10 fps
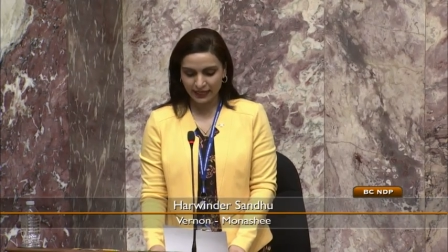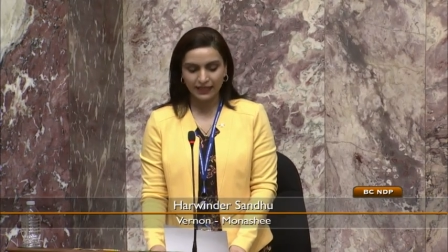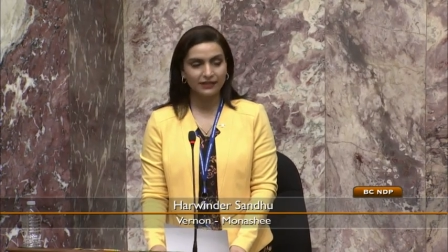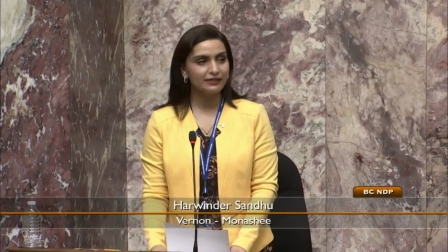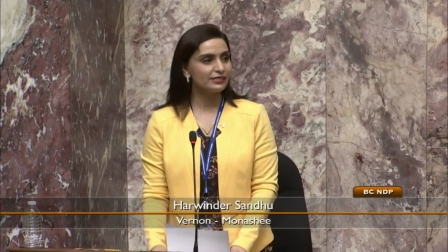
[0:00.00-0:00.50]

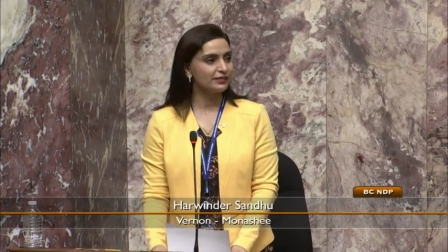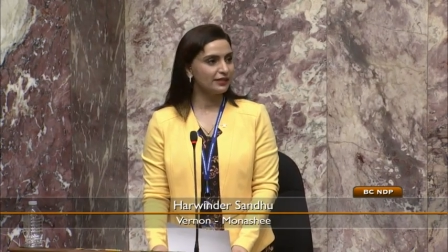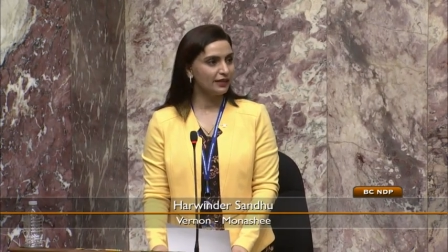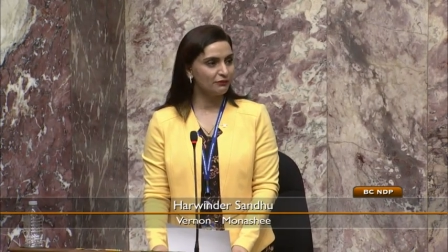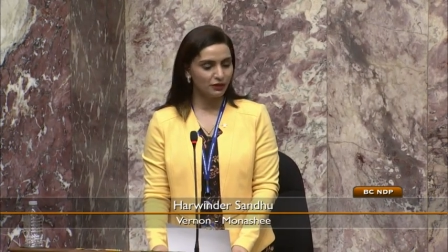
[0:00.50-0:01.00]
It is a
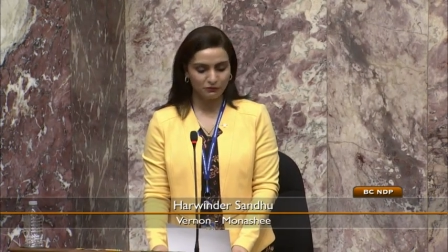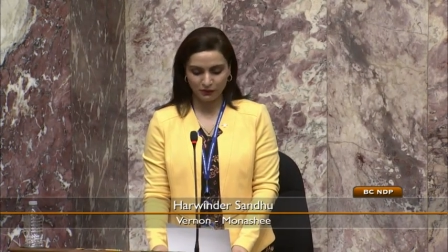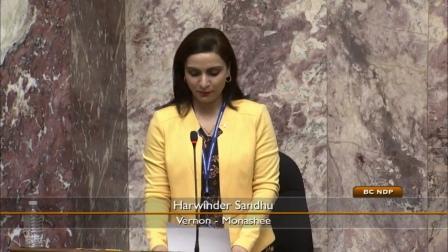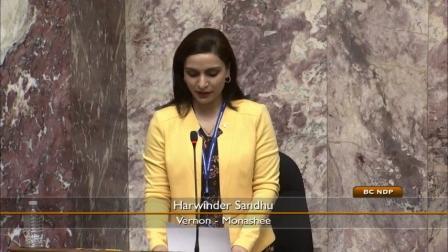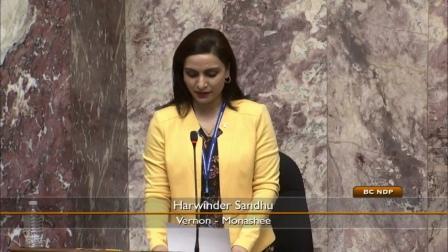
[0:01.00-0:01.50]
day when
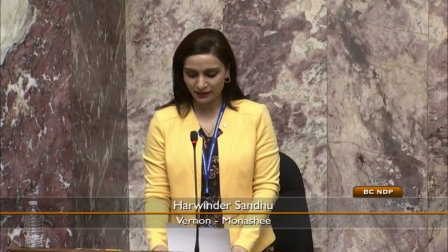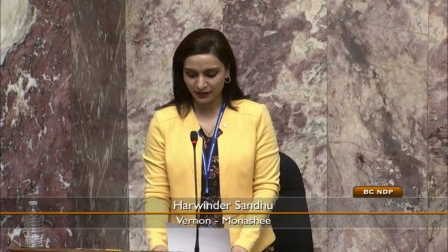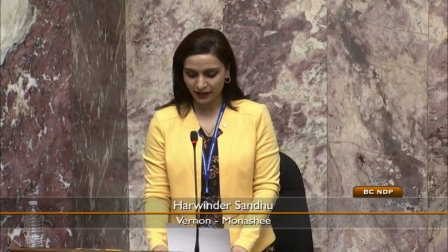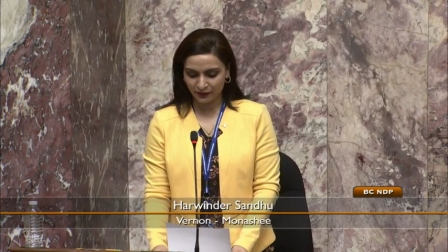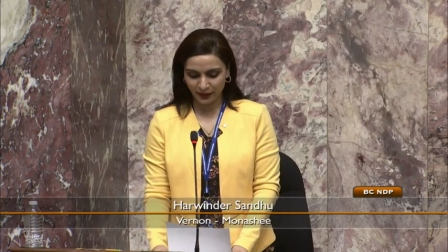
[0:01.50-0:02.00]

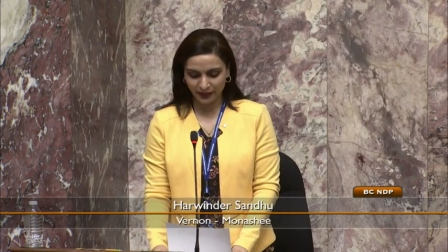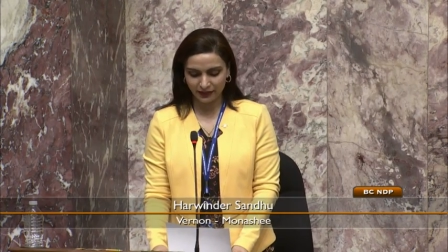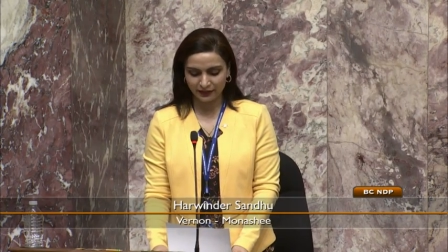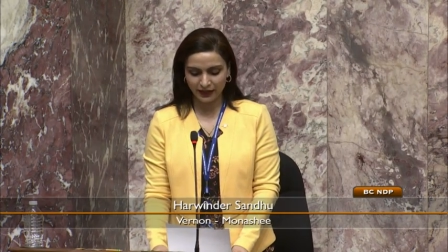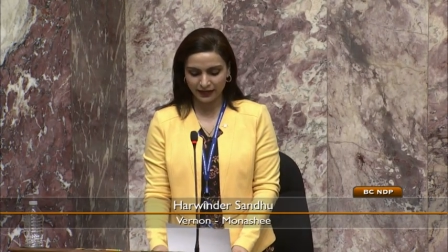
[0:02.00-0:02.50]
women are
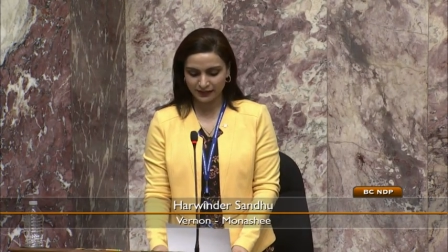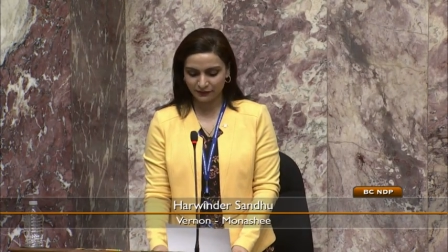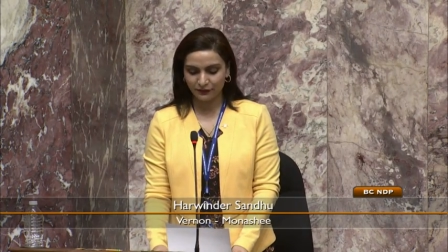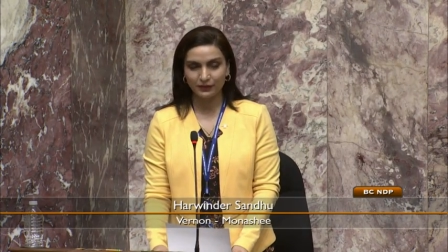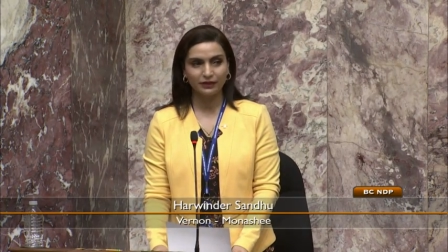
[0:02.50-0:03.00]
recognized
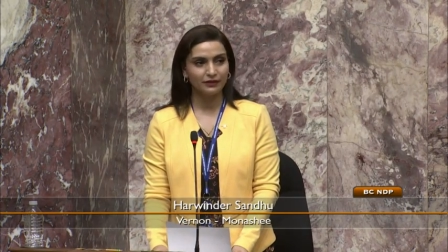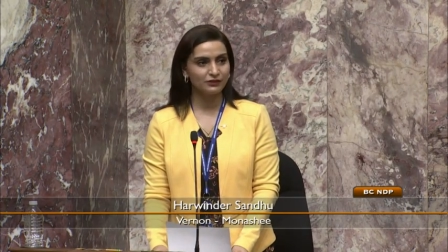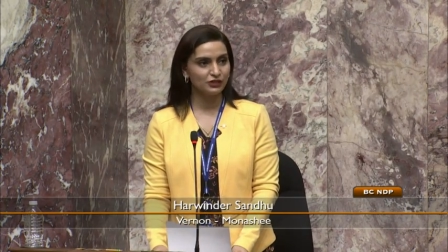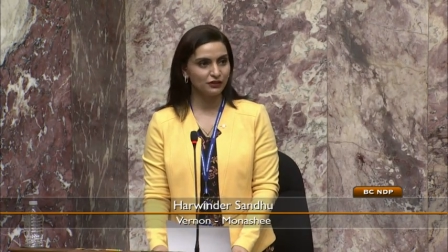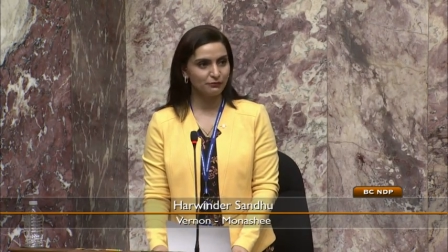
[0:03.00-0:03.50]
for their
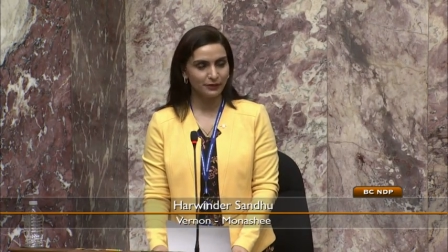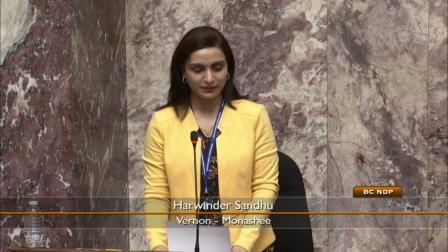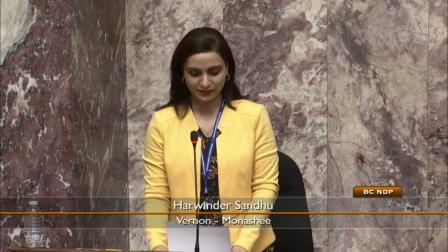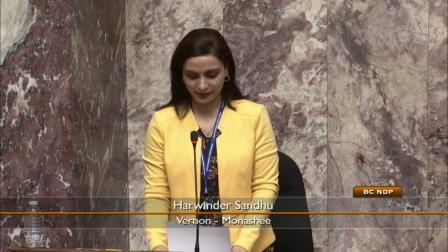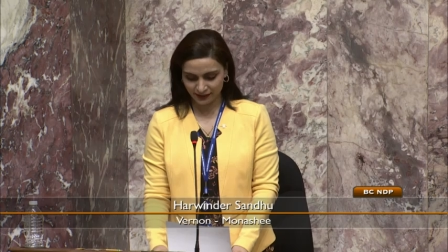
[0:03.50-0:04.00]

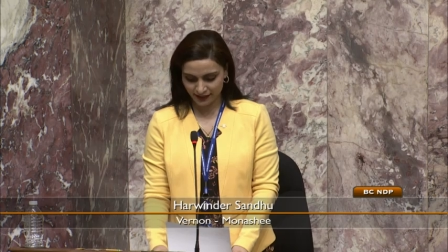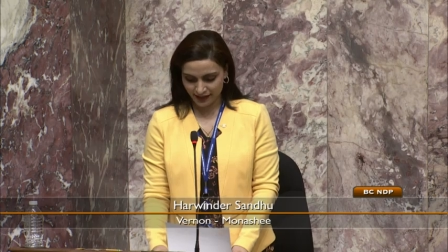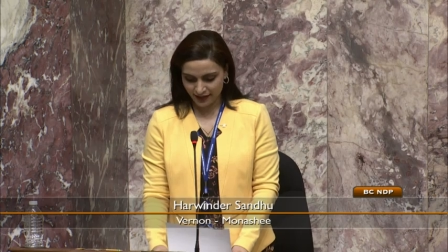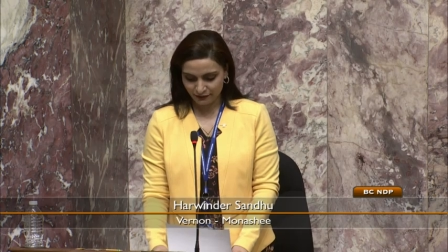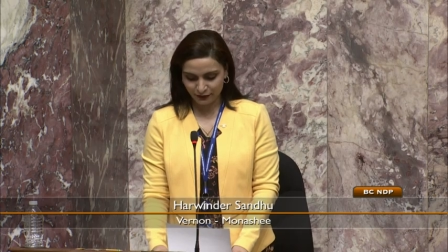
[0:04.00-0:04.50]
achievements
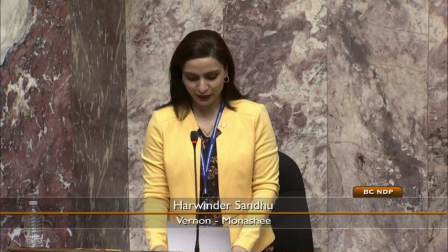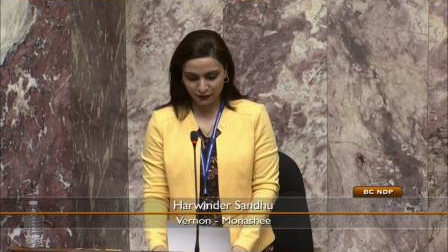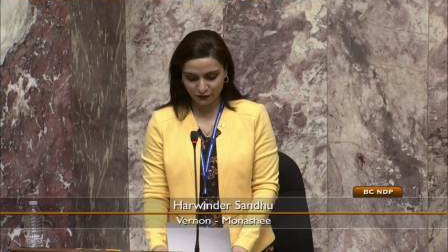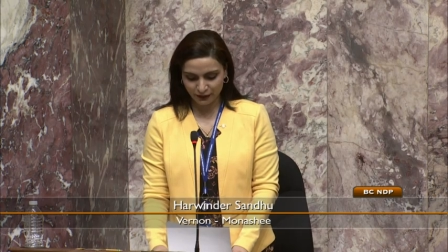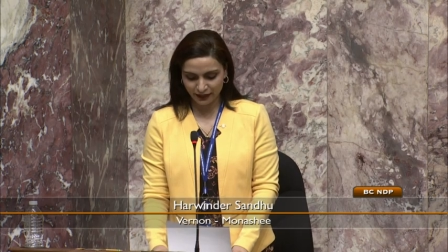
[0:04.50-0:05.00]

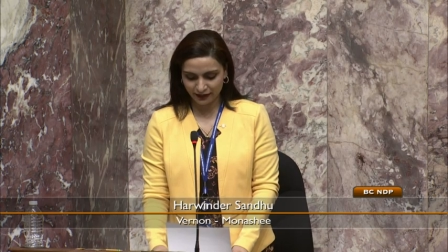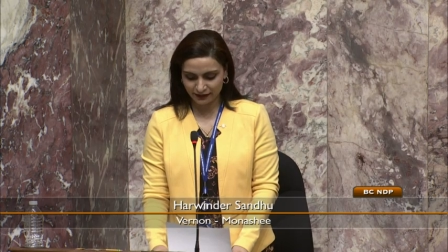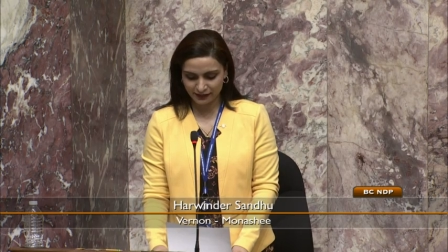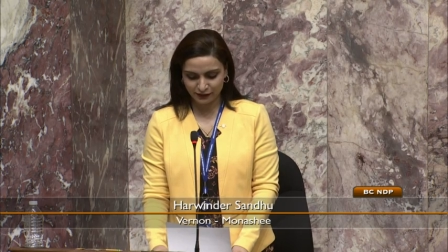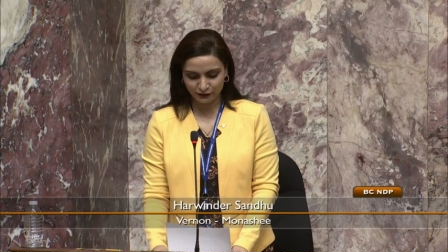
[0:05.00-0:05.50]
without
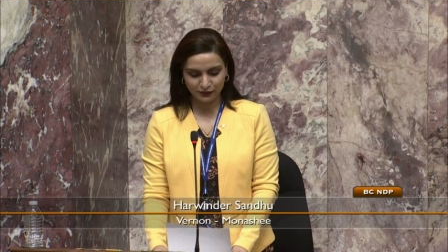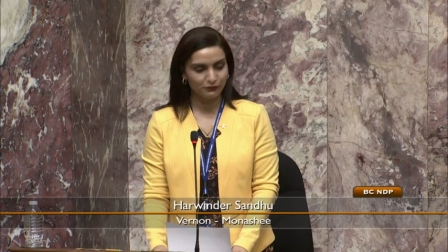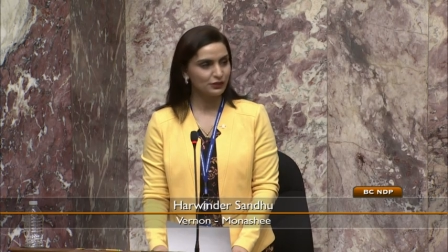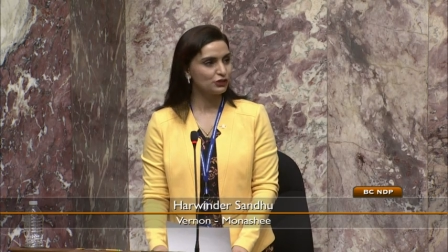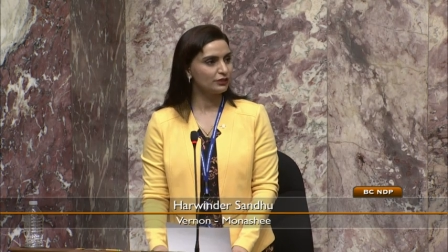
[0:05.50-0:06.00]
regards to
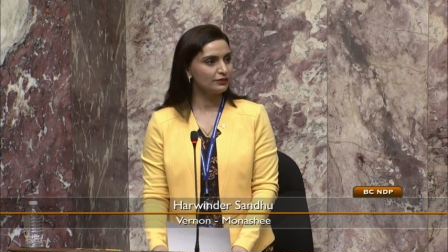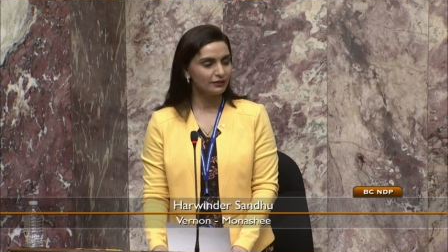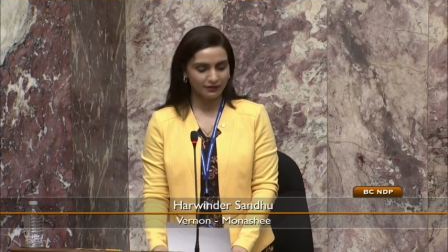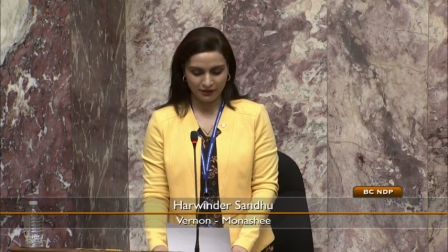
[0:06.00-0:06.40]
division,